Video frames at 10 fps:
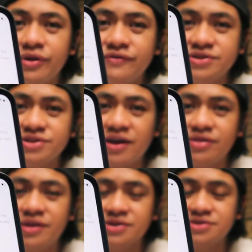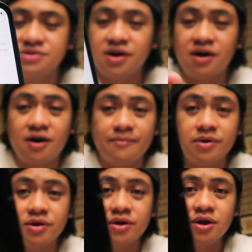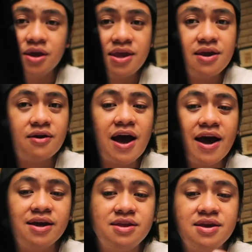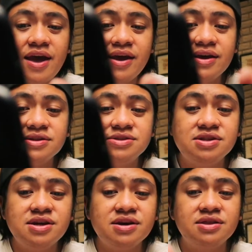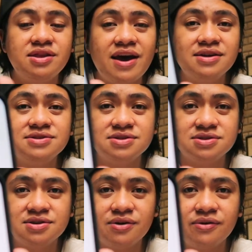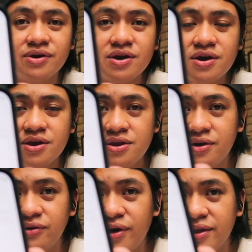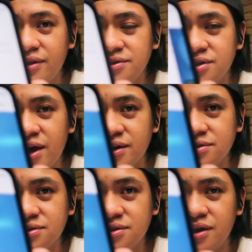they've just got these Hear ID ANC tests. So you can run these tests